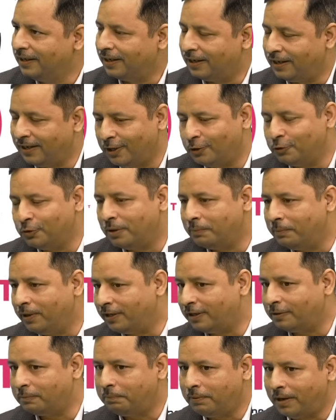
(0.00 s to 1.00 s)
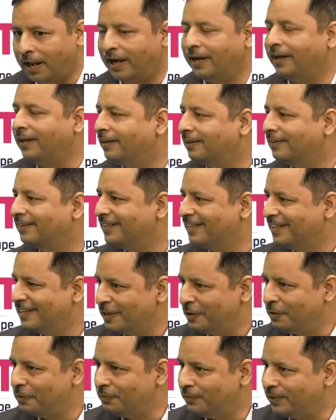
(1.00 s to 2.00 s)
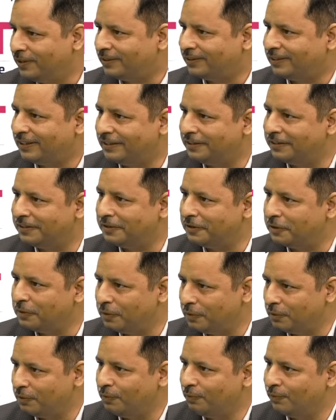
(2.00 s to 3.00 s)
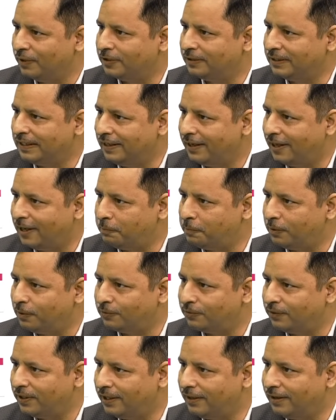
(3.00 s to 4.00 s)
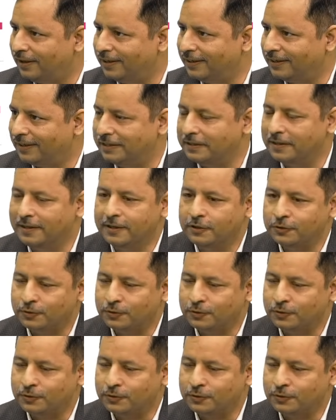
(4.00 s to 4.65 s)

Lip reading: Can I do a better planning with the help of AI, right?